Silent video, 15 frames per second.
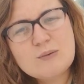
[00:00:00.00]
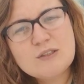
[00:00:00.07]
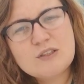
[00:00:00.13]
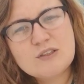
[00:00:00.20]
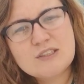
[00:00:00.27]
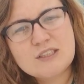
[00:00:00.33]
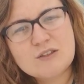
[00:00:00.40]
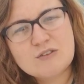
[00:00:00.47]
We
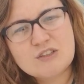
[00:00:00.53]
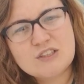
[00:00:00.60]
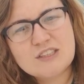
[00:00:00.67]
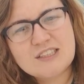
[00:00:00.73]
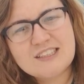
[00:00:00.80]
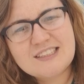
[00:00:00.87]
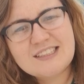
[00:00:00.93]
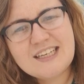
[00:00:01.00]
took children
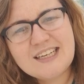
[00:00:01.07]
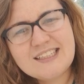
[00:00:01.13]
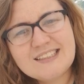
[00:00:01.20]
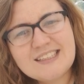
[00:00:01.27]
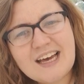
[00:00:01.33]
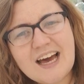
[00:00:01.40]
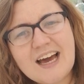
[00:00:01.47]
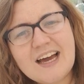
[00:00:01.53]
to the
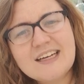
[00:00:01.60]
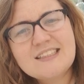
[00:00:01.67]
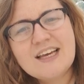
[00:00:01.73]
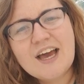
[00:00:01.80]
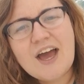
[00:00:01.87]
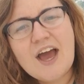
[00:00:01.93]
seaside,